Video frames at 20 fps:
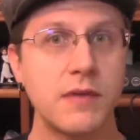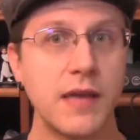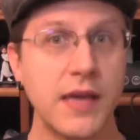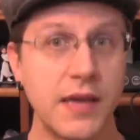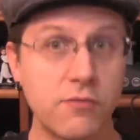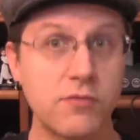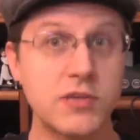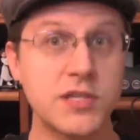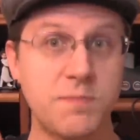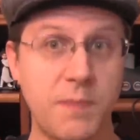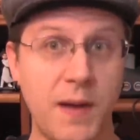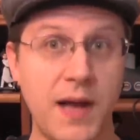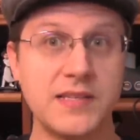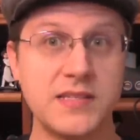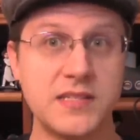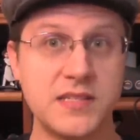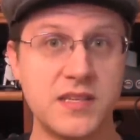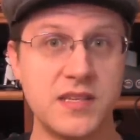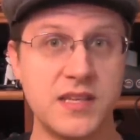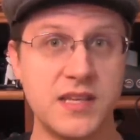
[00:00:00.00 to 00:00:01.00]
in
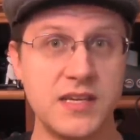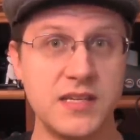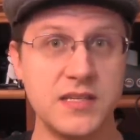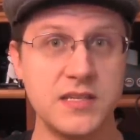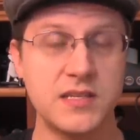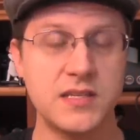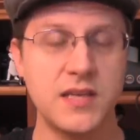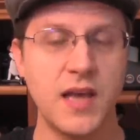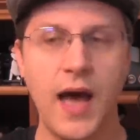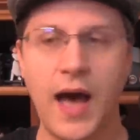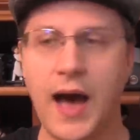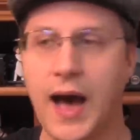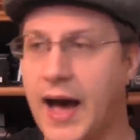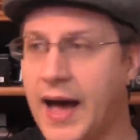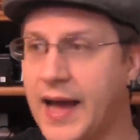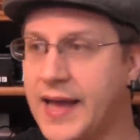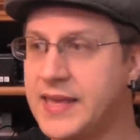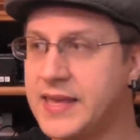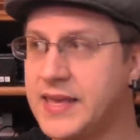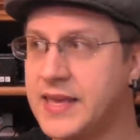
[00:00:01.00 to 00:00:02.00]
response to this,
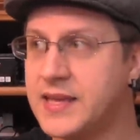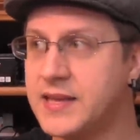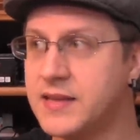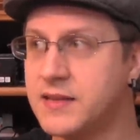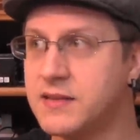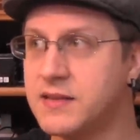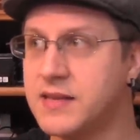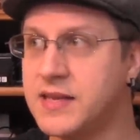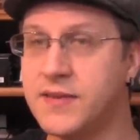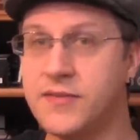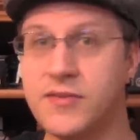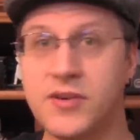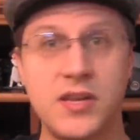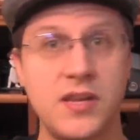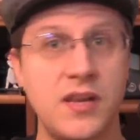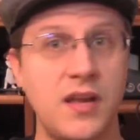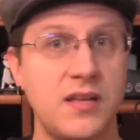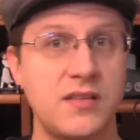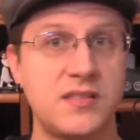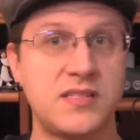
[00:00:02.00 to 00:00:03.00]
I get
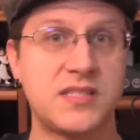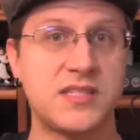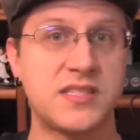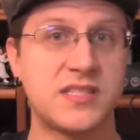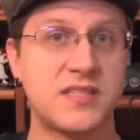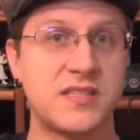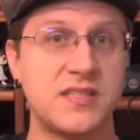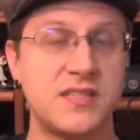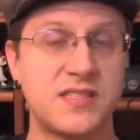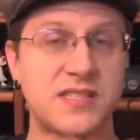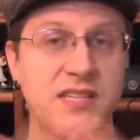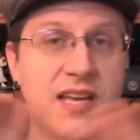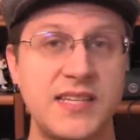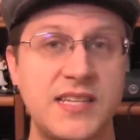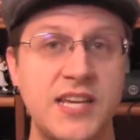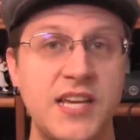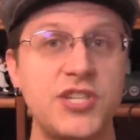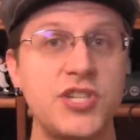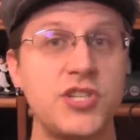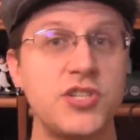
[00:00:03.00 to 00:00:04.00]
given
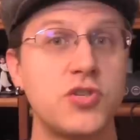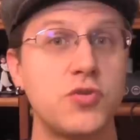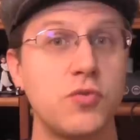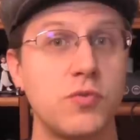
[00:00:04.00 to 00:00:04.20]
citations